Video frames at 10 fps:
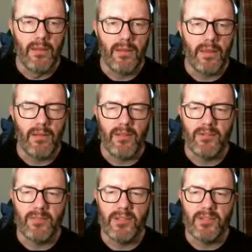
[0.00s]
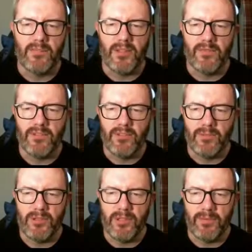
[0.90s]
Cario's been something of a
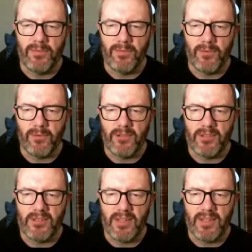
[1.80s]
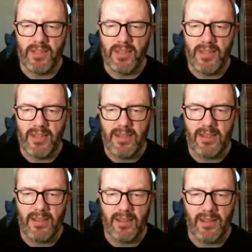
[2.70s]
super sub for us in the league
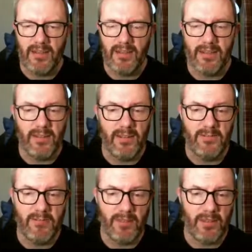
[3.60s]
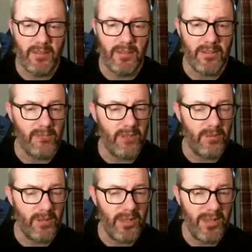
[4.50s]
and in the
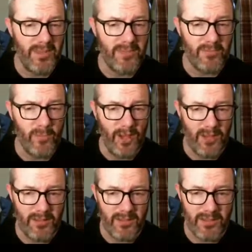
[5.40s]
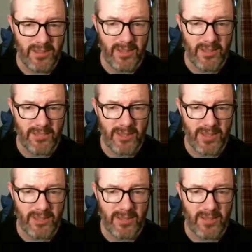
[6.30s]
Europa League as well.
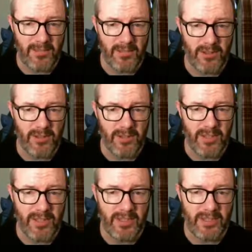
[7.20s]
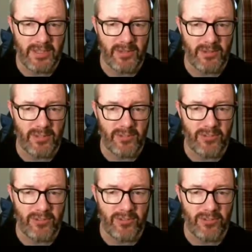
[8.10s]
Has come on in these
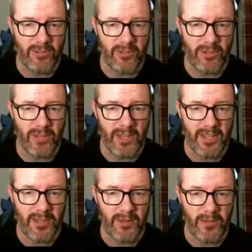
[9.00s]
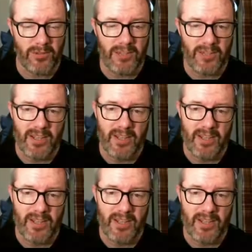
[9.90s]
situations and scored late goals.